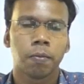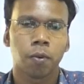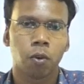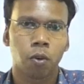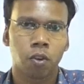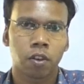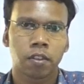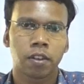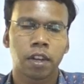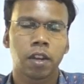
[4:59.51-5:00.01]

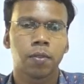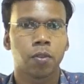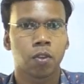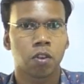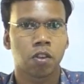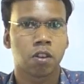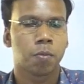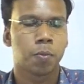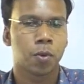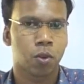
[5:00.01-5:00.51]
forest and
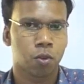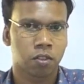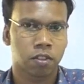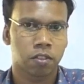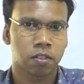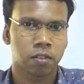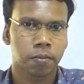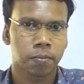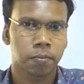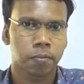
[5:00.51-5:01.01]
forest
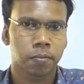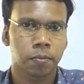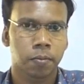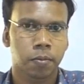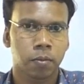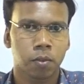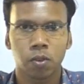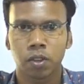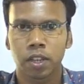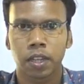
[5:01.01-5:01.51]
producers.
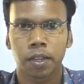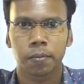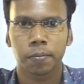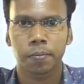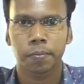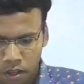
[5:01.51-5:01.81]
Okay,